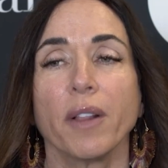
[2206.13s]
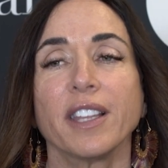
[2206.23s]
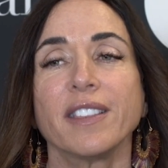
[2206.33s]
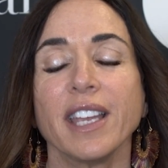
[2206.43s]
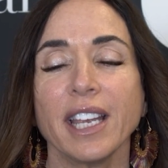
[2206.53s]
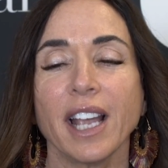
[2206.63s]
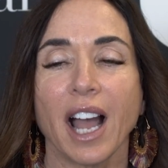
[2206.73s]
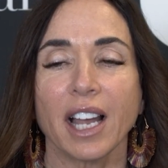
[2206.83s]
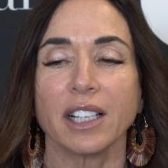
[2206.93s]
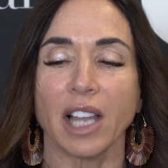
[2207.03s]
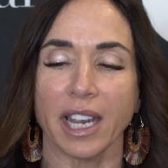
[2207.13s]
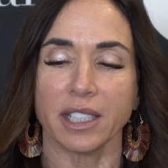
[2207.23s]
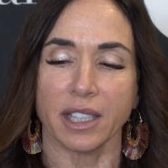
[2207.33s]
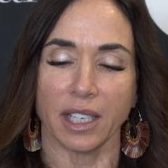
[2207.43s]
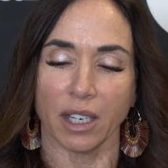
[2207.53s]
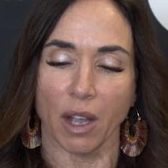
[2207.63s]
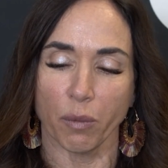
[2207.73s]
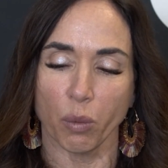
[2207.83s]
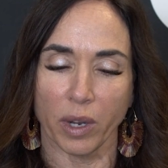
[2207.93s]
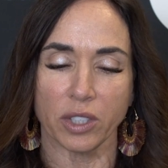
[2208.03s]
The thing I like to think of
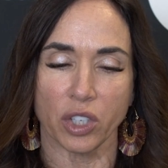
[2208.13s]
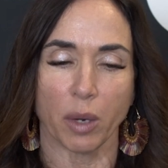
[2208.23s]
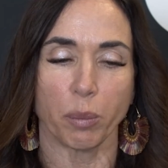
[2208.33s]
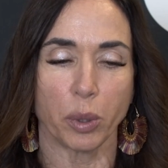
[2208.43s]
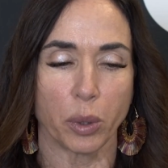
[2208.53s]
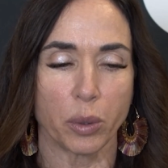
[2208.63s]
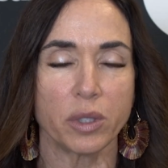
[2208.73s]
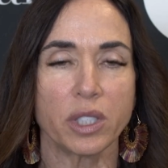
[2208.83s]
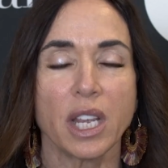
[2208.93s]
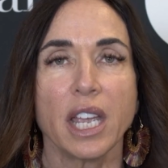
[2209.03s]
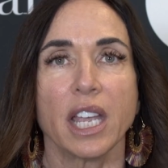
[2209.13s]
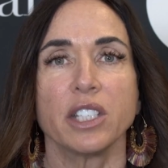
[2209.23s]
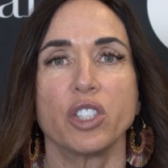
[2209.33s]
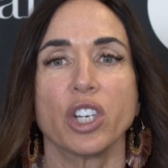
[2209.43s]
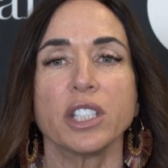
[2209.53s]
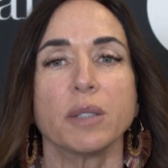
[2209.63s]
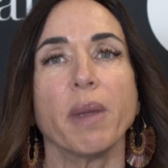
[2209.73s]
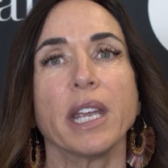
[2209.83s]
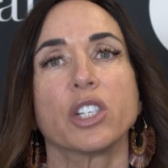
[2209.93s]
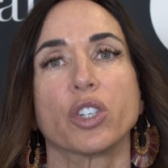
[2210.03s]
with shampoos is just
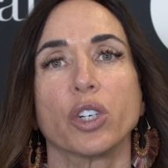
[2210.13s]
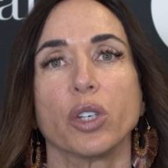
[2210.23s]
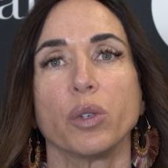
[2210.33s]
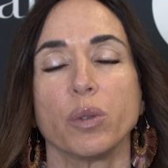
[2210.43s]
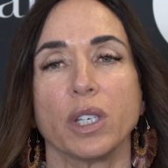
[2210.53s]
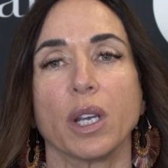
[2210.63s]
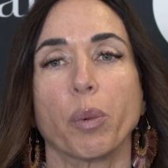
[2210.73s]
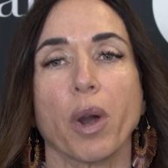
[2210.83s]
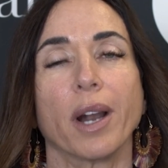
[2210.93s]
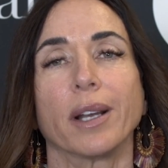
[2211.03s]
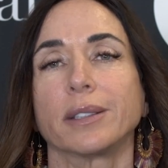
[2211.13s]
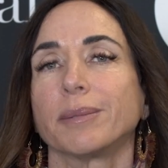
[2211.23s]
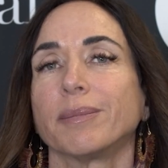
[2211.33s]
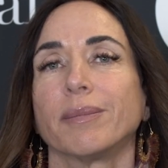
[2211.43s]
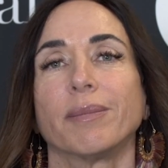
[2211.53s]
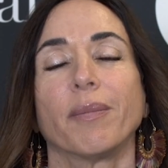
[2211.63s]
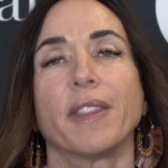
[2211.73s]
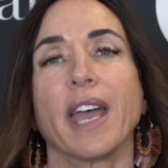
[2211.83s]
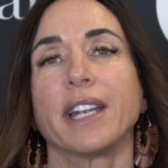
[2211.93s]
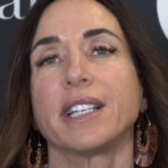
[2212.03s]
make sure you're using a product
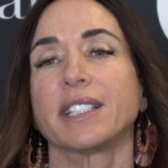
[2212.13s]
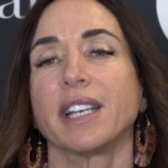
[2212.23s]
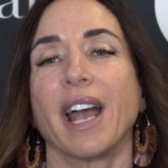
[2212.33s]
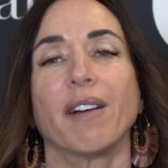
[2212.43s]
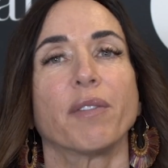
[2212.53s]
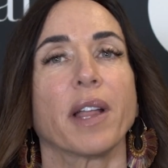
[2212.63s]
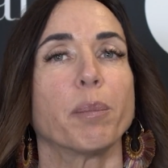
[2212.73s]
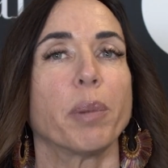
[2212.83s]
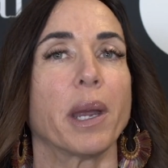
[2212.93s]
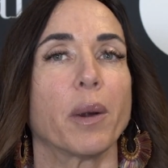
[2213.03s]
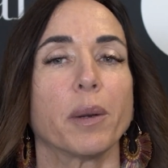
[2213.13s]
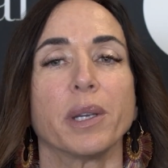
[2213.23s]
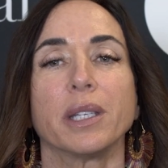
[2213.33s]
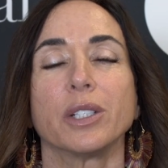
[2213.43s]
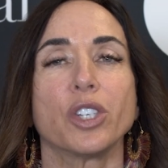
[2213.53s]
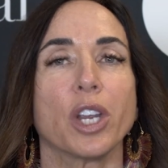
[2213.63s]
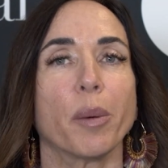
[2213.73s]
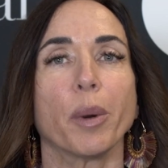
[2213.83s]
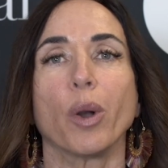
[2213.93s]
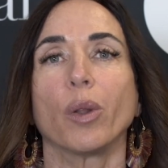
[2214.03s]
that doesn't have like paraben,
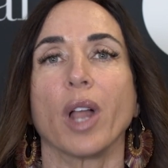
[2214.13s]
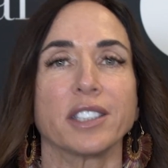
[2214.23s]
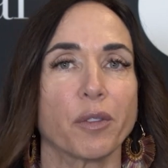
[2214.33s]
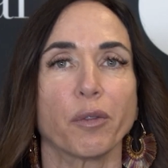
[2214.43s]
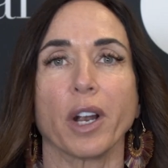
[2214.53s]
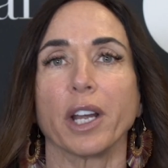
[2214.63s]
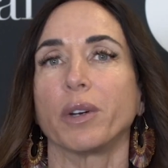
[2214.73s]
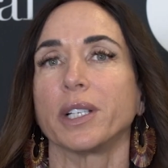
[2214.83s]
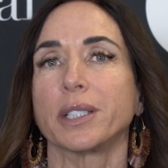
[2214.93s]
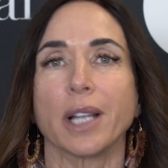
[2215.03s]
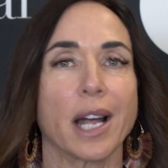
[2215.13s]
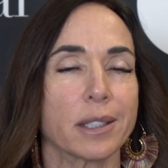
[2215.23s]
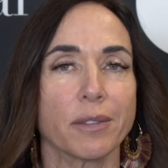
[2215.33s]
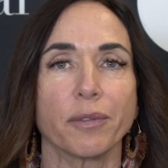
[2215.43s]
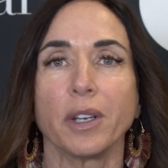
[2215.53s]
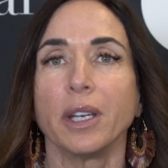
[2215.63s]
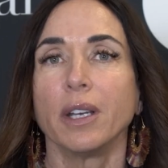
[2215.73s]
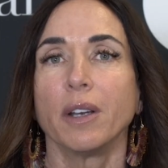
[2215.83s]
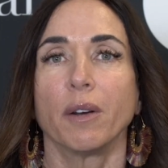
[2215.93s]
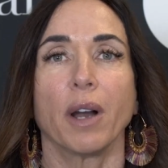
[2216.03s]
GMO, lots of fragrance, lots of
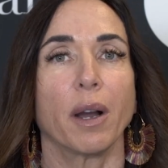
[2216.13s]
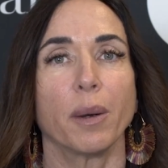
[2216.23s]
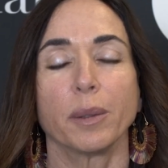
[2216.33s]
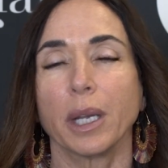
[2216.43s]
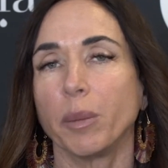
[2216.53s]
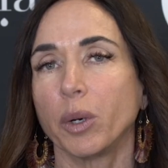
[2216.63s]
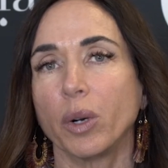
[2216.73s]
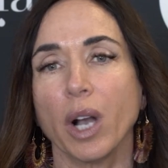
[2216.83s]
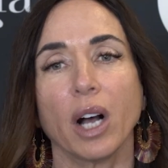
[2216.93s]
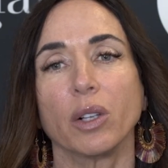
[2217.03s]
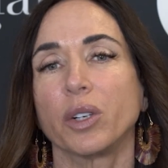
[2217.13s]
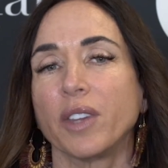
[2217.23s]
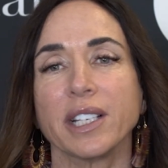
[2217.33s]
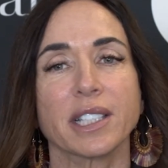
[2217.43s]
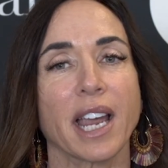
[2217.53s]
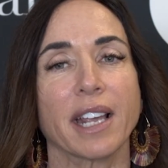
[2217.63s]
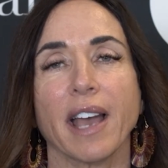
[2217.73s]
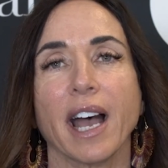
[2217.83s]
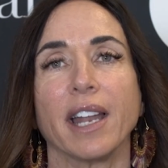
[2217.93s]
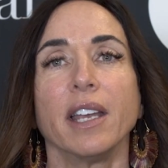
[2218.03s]
chemical color, things like
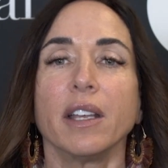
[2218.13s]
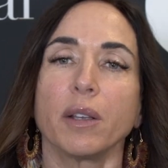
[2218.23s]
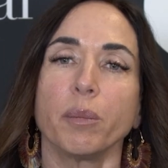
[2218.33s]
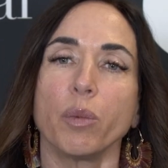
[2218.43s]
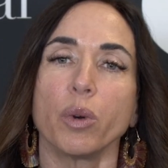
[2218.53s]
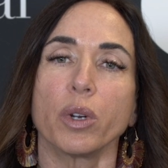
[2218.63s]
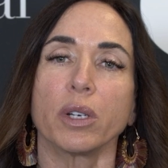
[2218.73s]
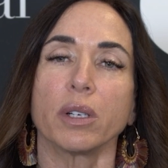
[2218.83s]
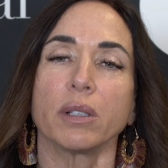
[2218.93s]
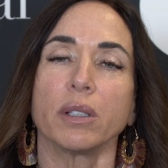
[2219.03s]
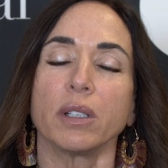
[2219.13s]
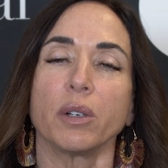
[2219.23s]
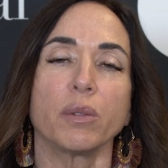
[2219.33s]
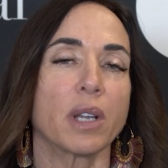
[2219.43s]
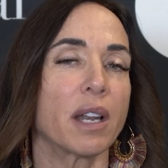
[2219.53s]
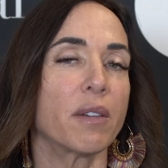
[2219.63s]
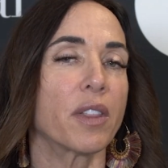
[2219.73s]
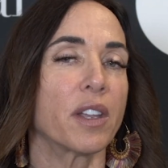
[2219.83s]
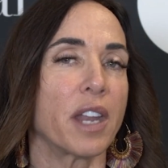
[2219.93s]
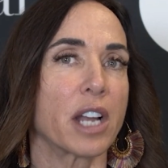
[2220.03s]
that. The more, kind of on
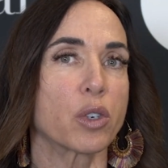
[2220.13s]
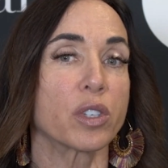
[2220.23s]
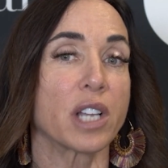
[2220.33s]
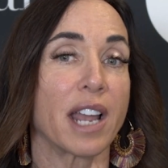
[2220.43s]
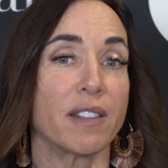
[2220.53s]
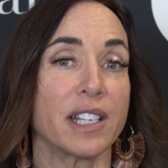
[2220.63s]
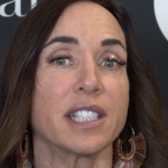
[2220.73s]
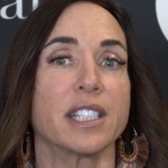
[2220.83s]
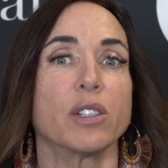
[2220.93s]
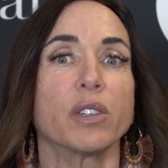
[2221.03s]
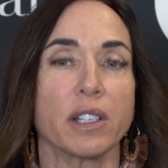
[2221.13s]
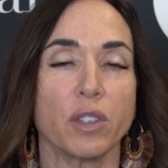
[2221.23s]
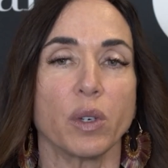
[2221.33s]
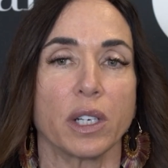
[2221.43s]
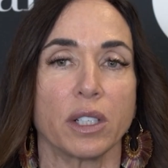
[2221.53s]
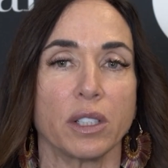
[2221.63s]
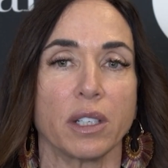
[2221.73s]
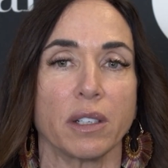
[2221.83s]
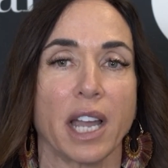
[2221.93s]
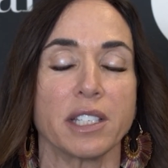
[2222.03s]
the natural side that still gets you a
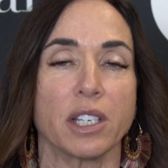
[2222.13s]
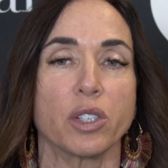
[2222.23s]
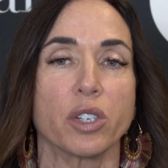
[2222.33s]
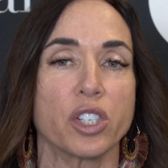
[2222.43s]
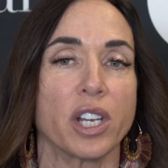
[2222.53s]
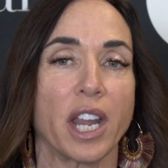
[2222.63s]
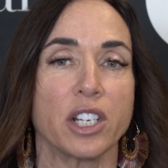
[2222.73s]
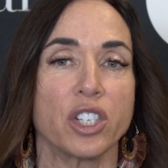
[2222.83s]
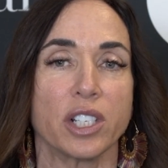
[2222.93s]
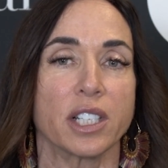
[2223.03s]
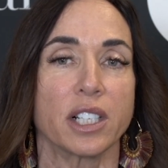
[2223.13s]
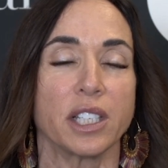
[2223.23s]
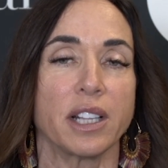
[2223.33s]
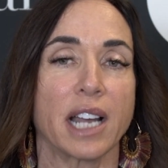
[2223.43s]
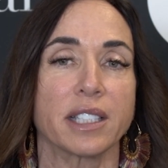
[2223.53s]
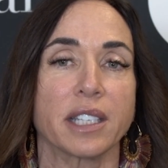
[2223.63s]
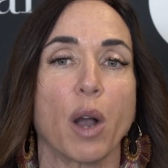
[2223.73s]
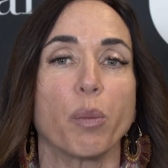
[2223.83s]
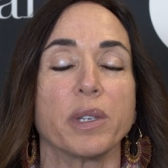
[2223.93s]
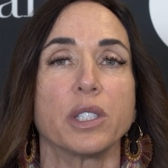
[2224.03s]
nice detergent agent to clean that
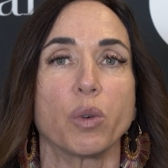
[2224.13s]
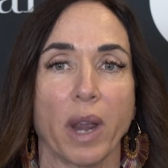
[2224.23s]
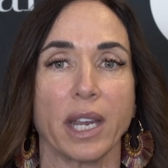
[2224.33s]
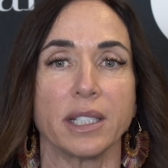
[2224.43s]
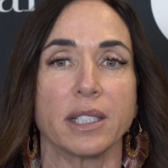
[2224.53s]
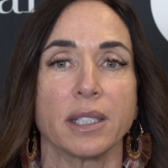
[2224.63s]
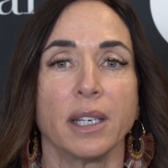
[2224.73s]
scalp great.